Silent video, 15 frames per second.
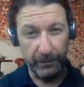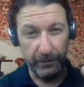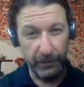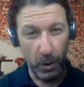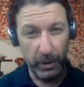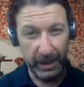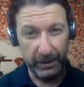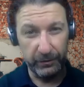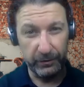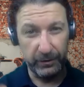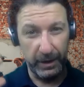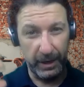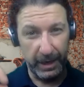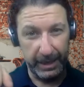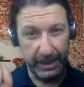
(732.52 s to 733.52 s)
focused,
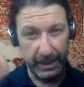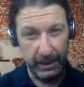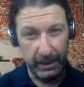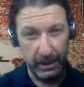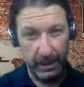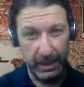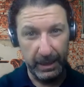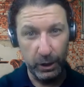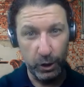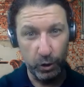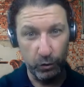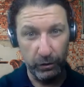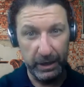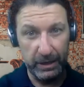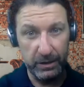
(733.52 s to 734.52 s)
and I can
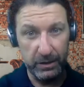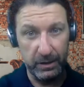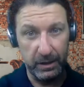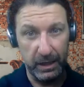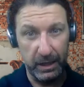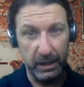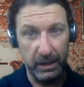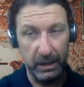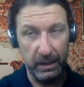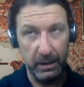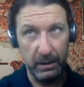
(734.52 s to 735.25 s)
increase the